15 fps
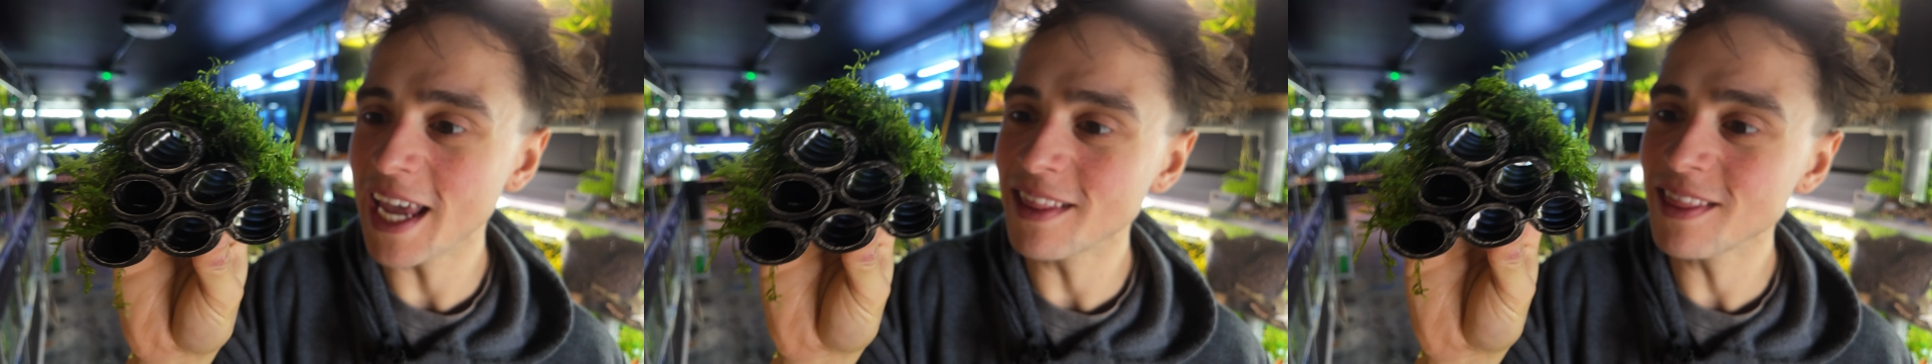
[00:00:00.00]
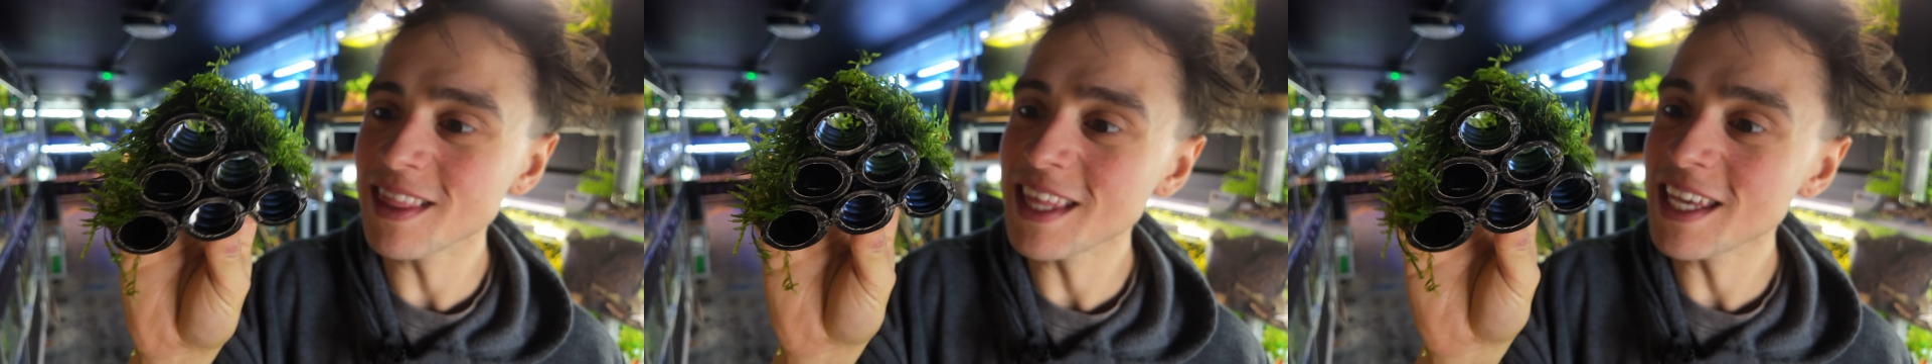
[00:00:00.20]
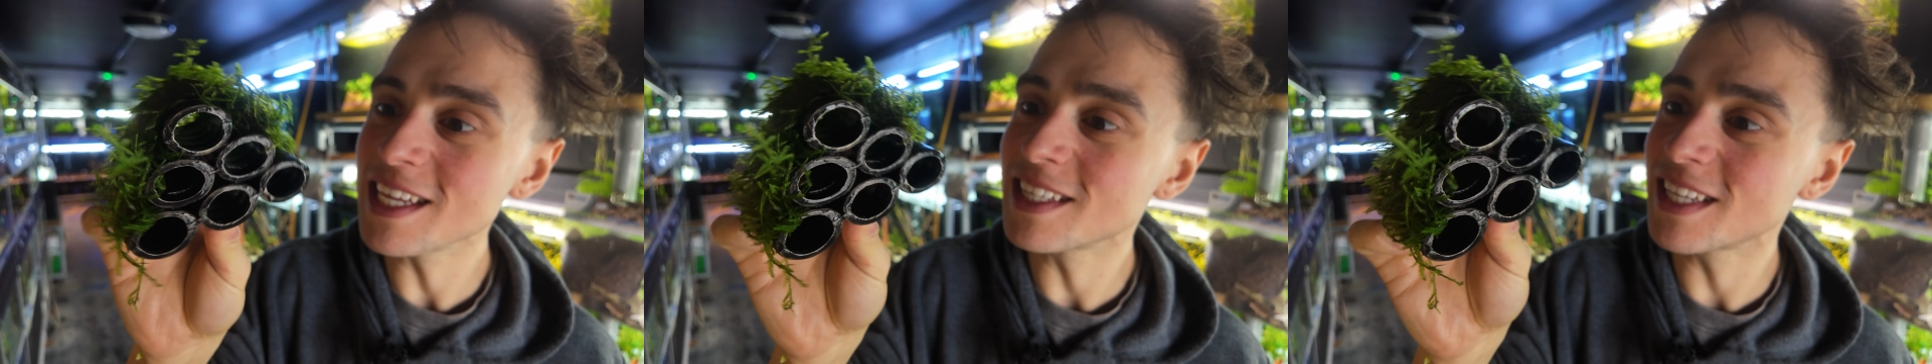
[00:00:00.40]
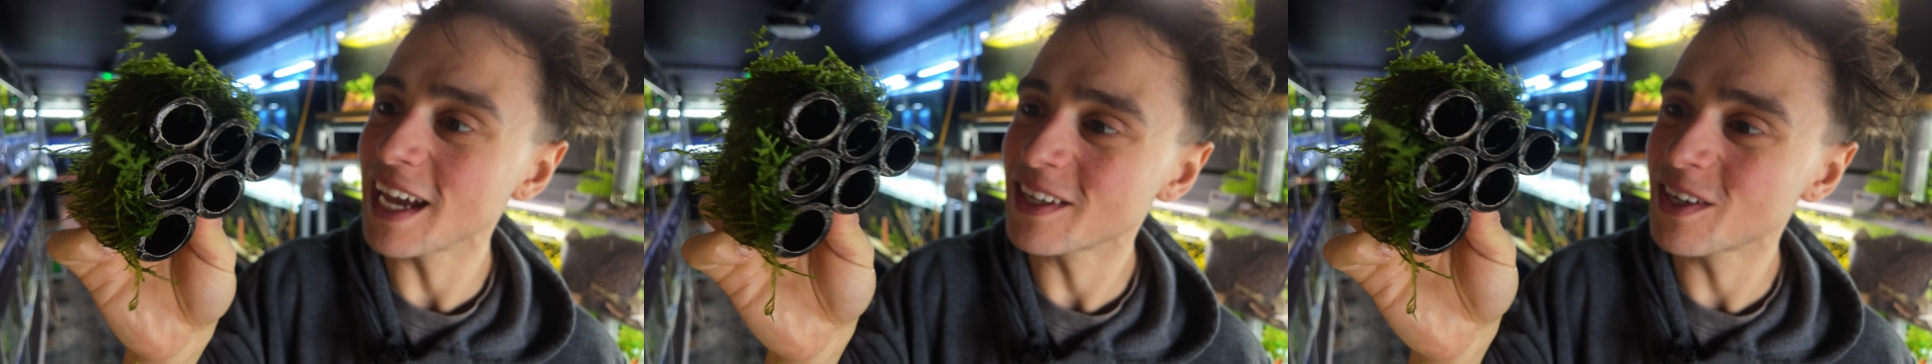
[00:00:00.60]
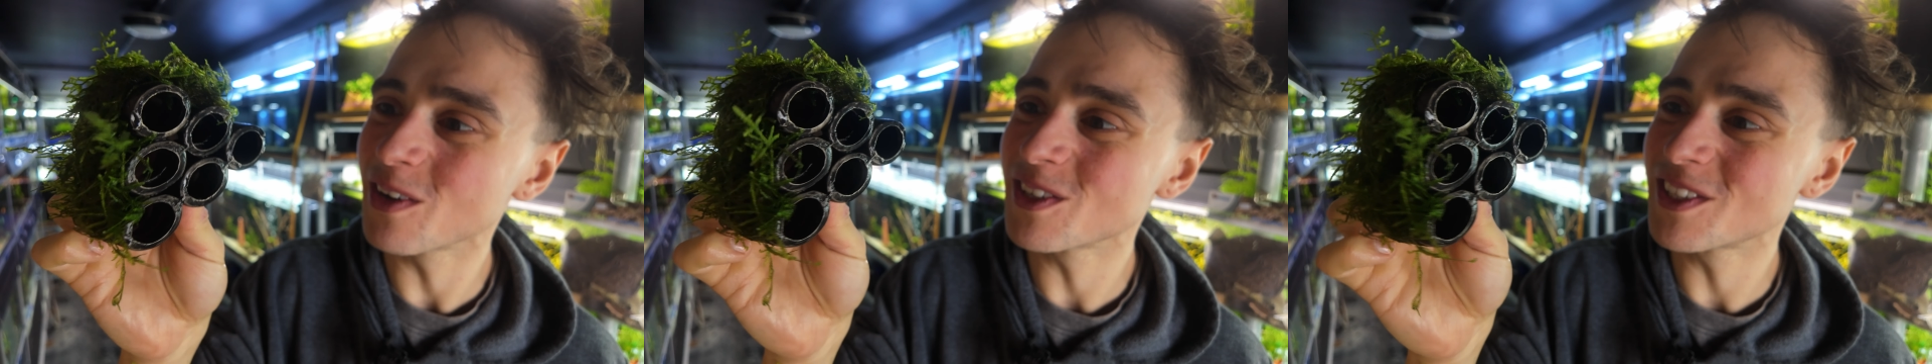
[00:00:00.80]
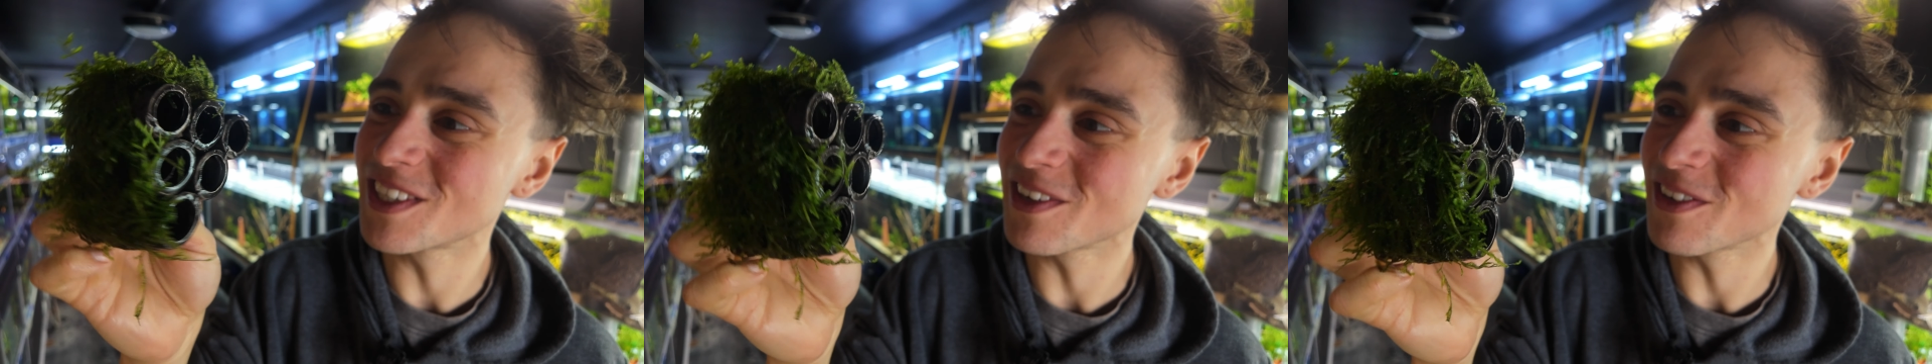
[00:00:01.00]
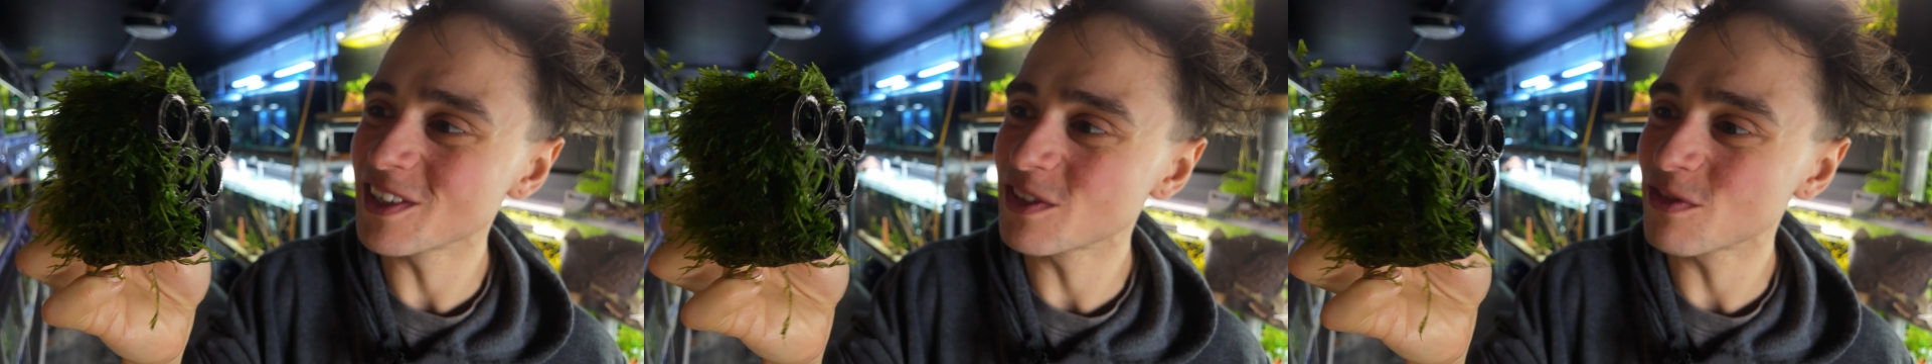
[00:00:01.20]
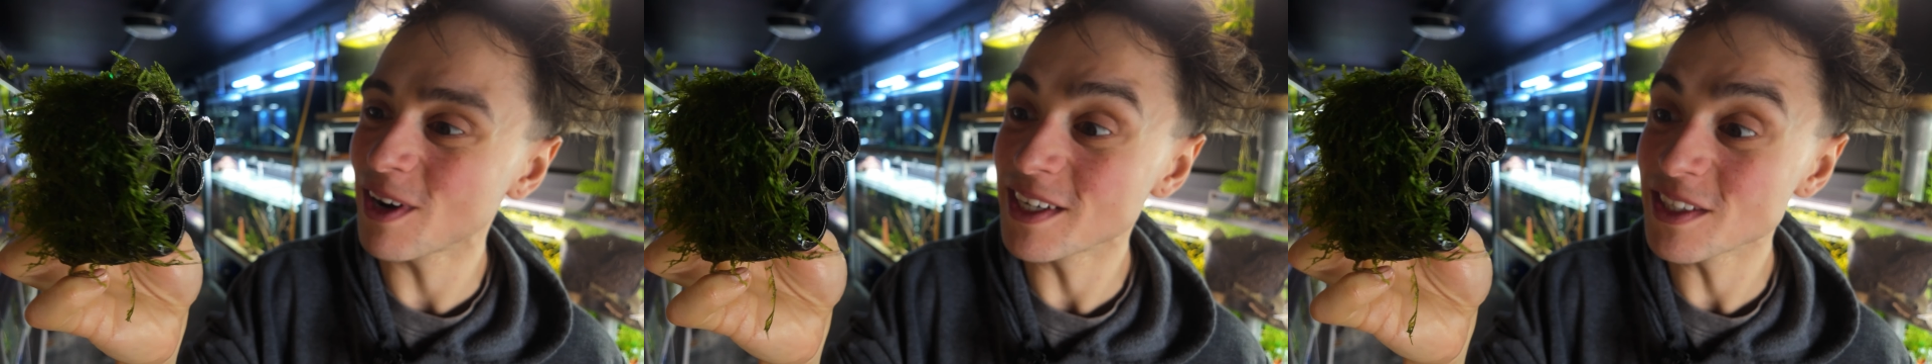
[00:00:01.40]
in the Deco
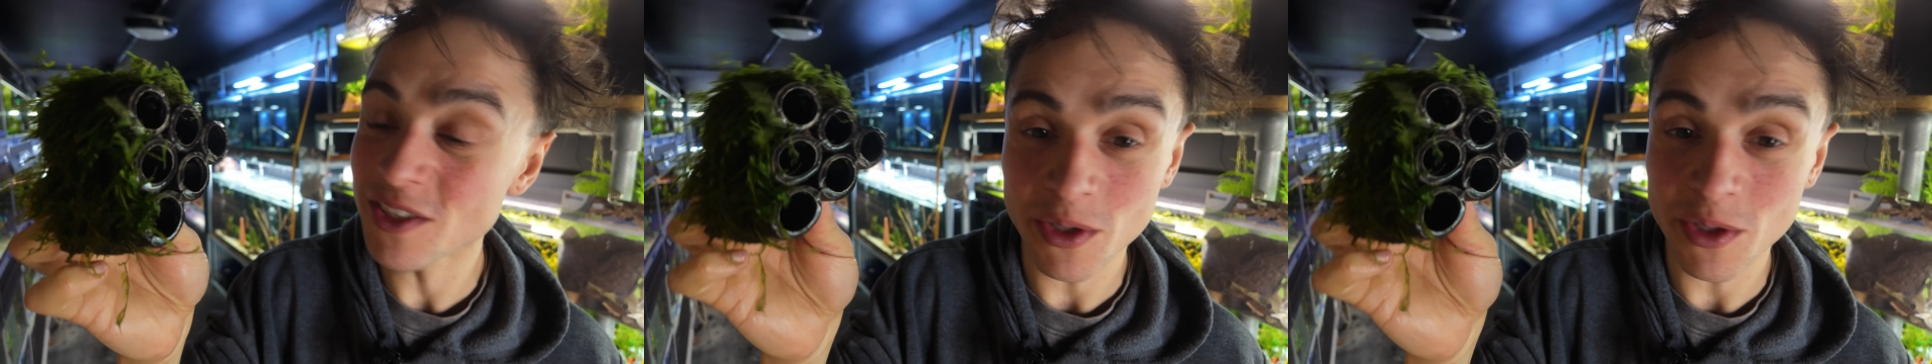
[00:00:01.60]
series range.